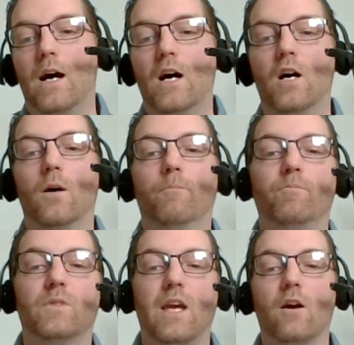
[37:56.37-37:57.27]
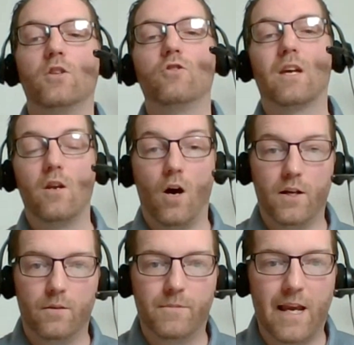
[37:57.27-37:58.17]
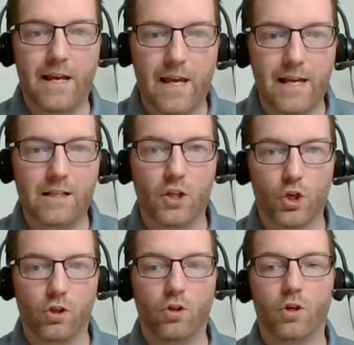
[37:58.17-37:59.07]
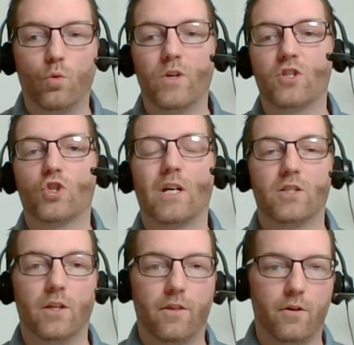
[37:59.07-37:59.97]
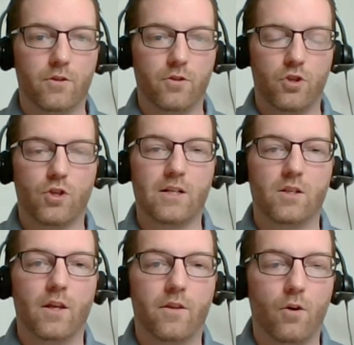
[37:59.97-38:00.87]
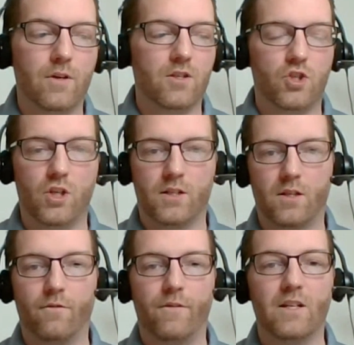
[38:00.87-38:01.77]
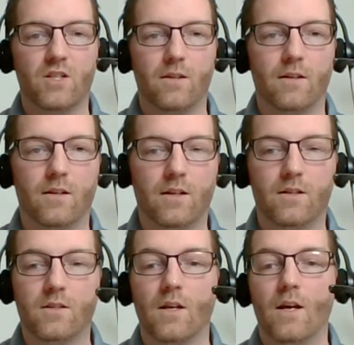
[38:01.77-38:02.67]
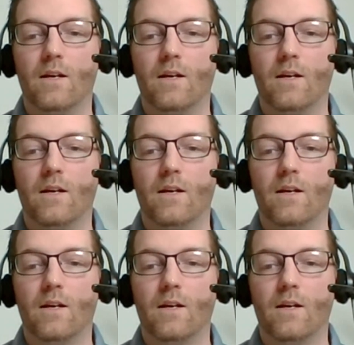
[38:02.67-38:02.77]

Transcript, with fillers: Um, Karen, you cannot obtain a glitter look with Stretch Litho. So Stretch Litho is just the finish that it is.